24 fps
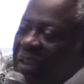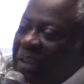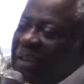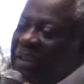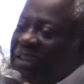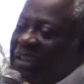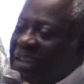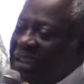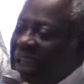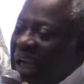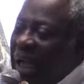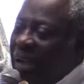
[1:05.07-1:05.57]

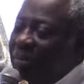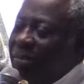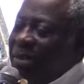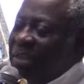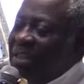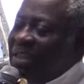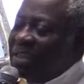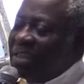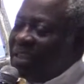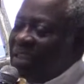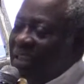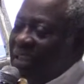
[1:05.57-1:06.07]
shall be
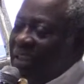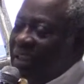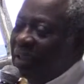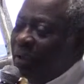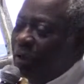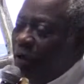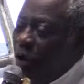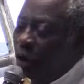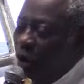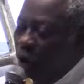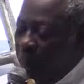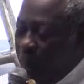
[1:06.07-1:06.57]

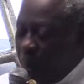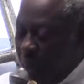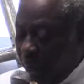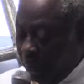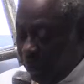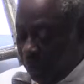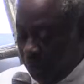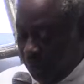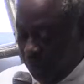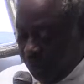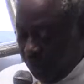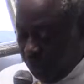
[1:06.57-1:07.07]
seen
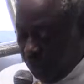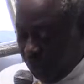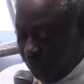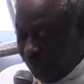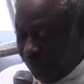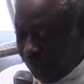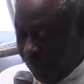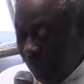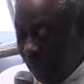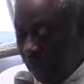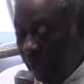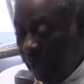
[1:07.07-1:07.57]
upon you.
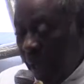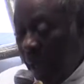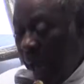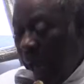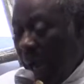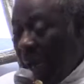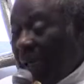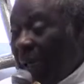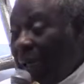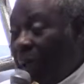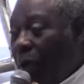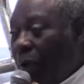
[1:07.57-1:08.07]

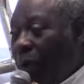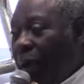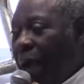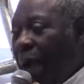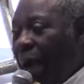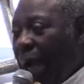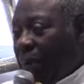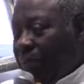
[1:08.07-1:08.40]
Hallelujah.